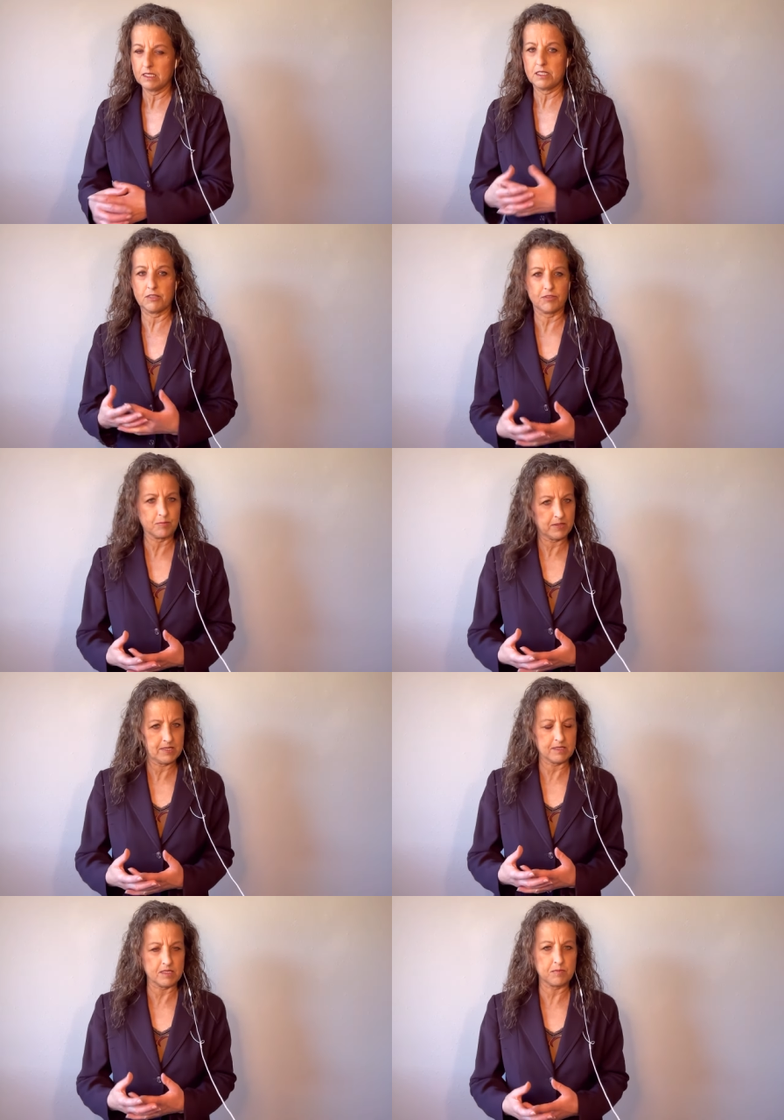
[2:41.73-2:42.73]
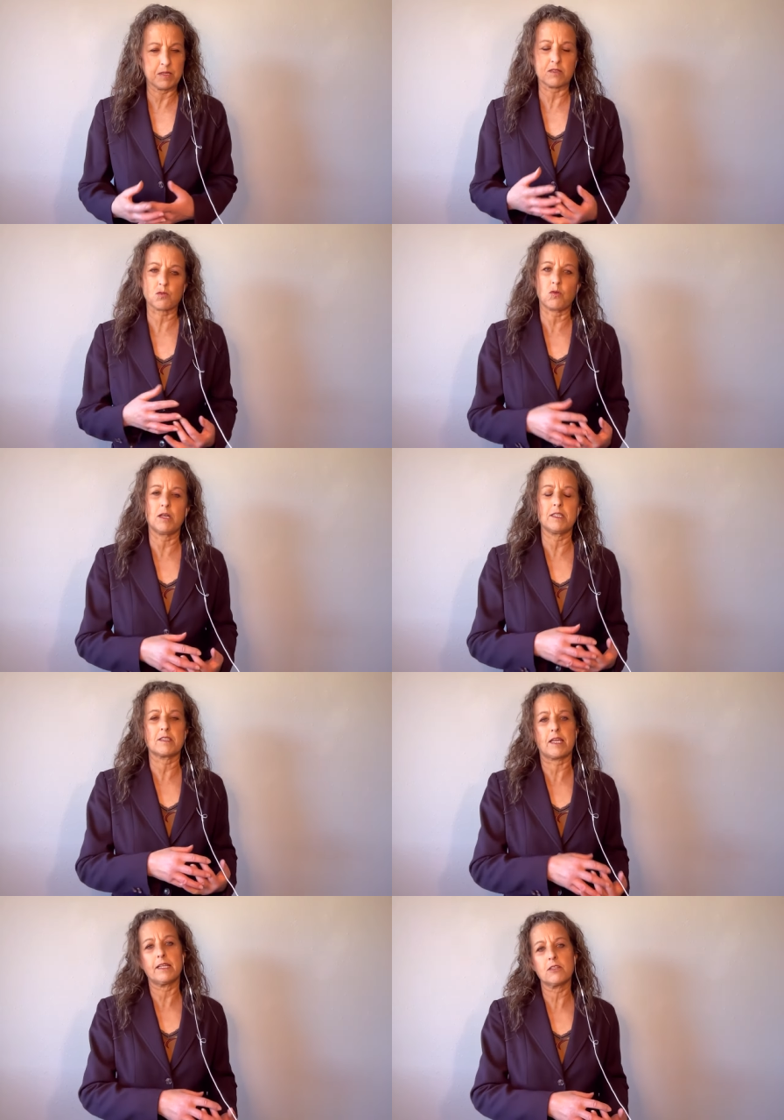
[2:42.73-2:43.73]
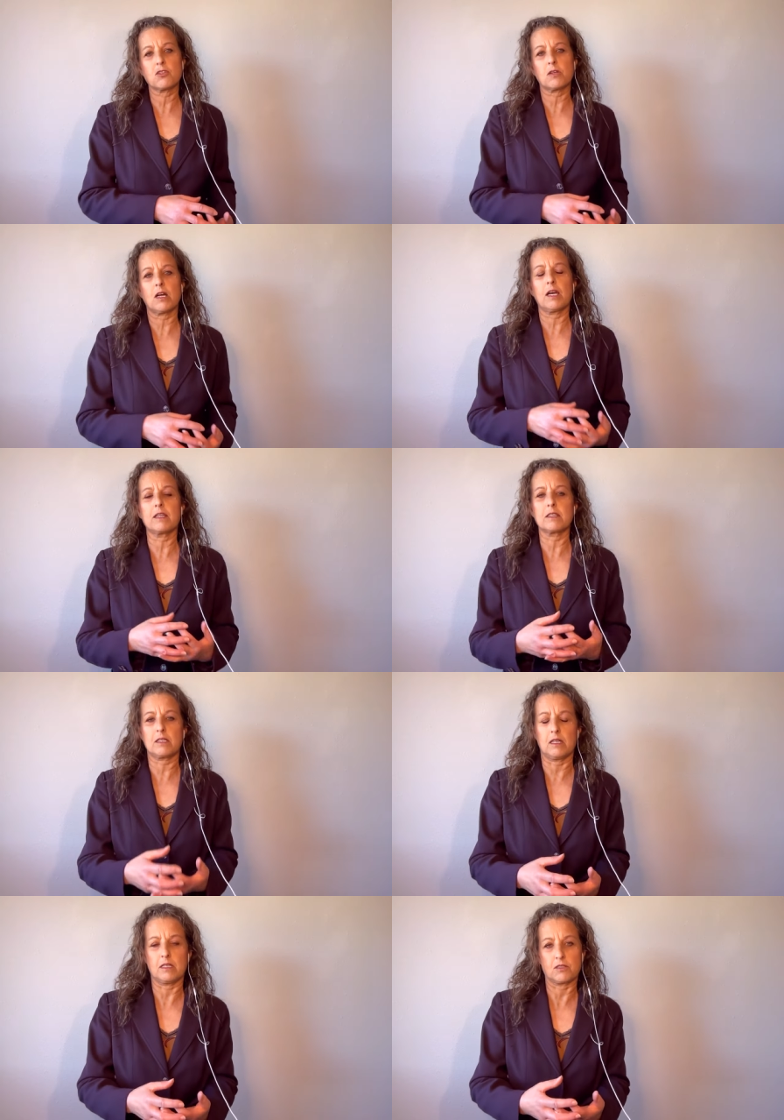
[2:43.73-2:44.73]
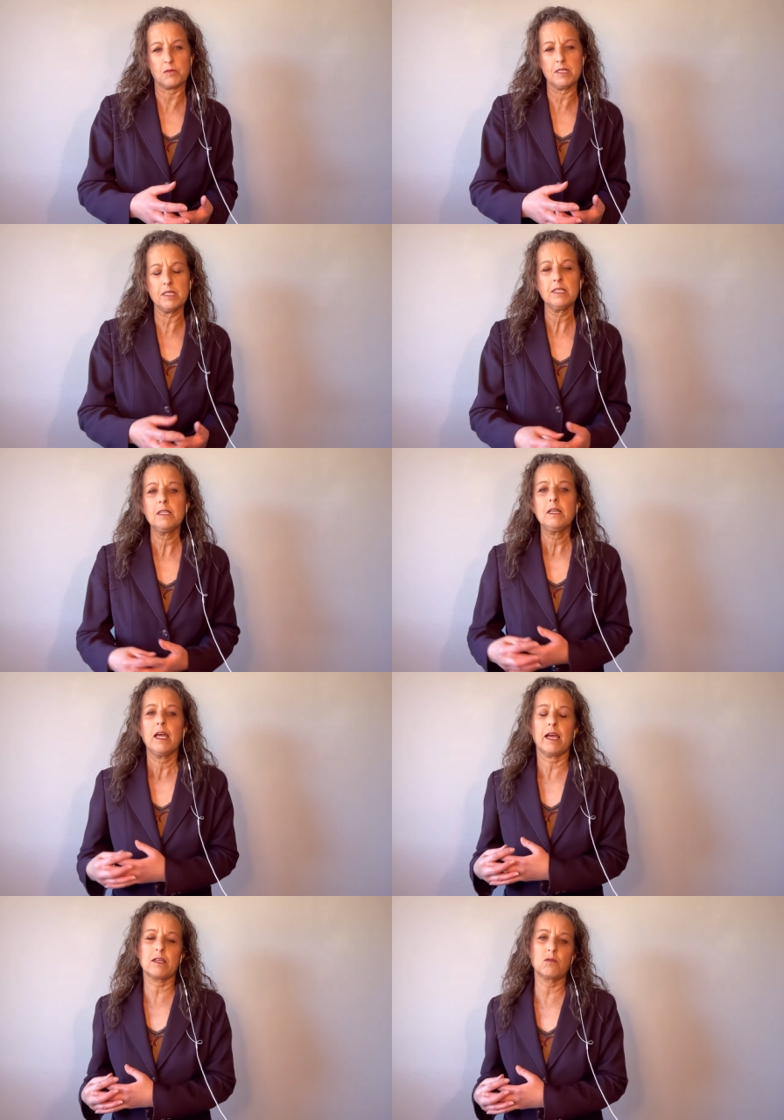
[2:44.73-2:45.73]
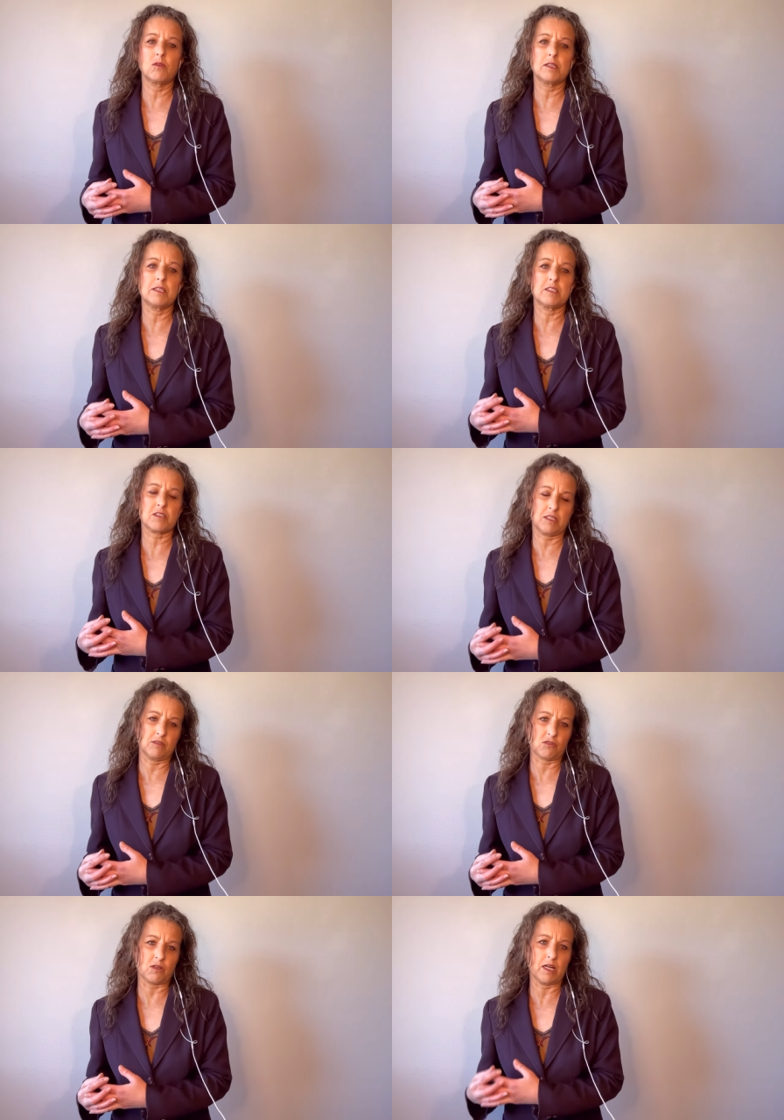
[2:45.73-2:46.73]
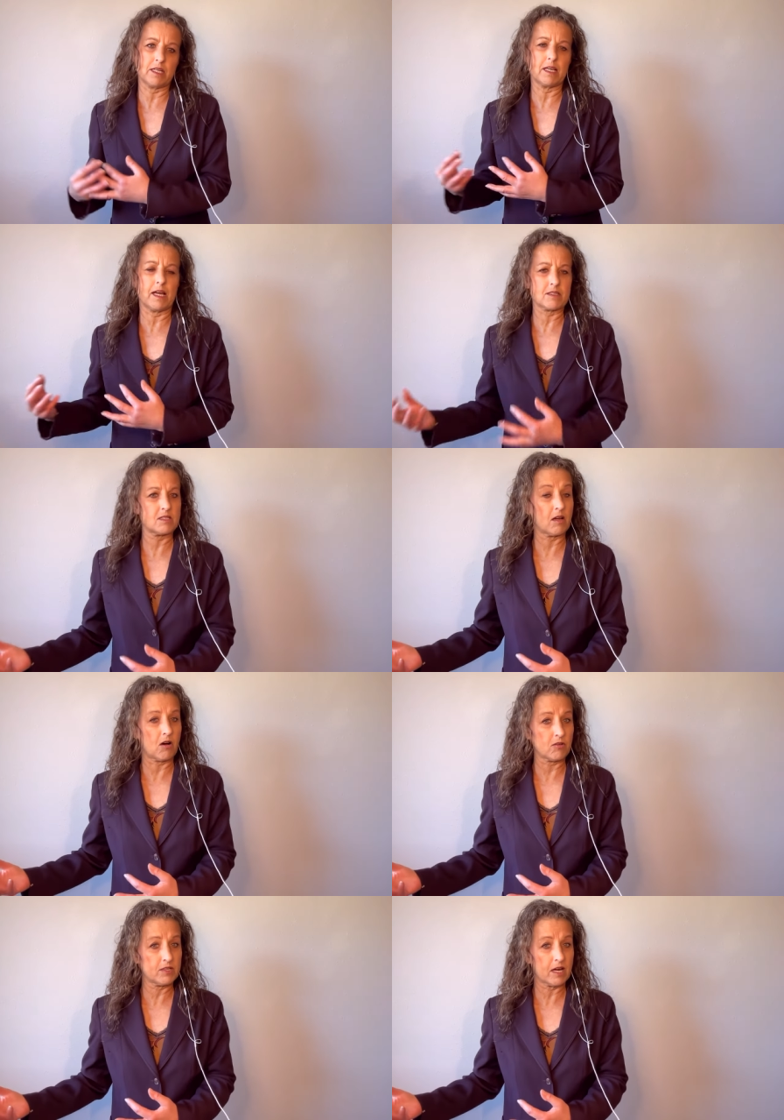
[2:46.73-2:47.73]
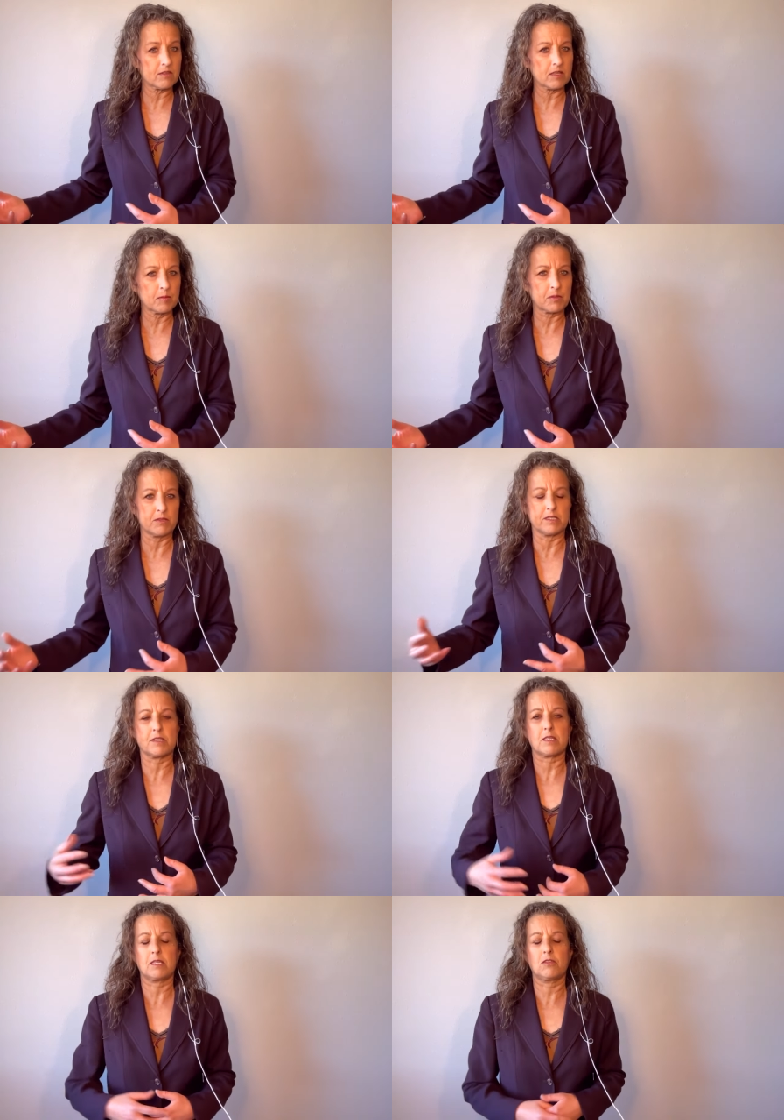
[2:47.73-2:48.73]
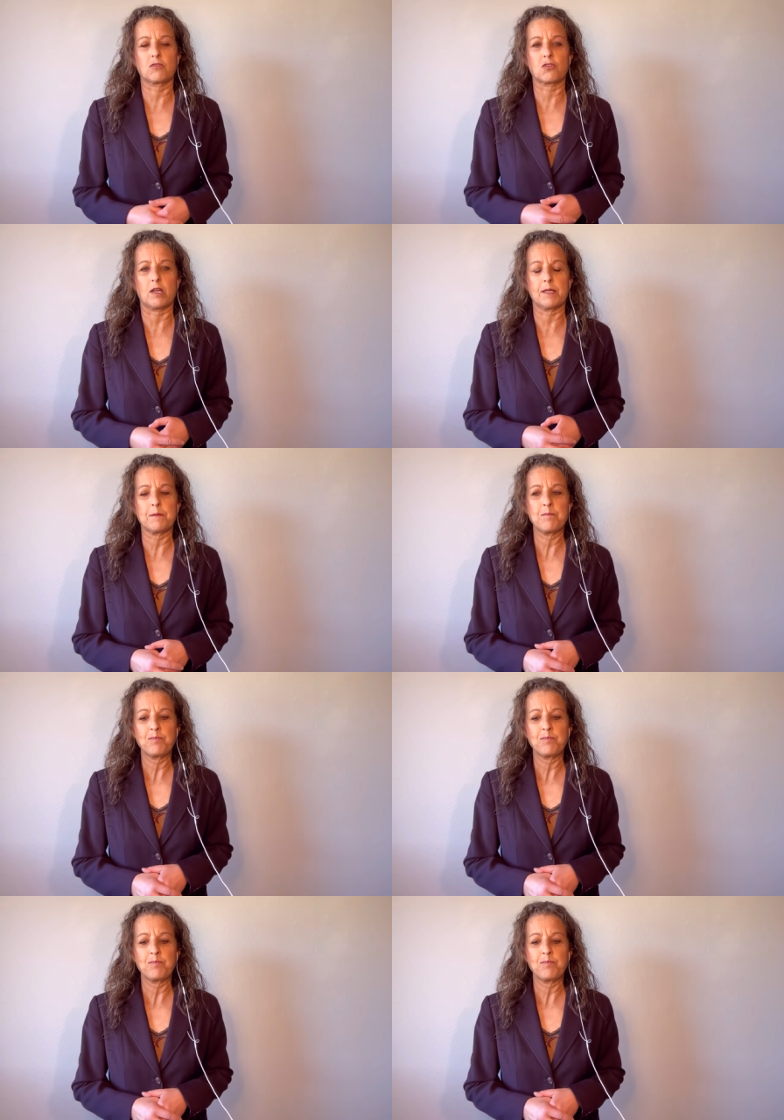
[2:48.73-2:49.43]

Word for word: different prices because one is air dried green and one is kiln dried, as all the other lumber is kiln dried.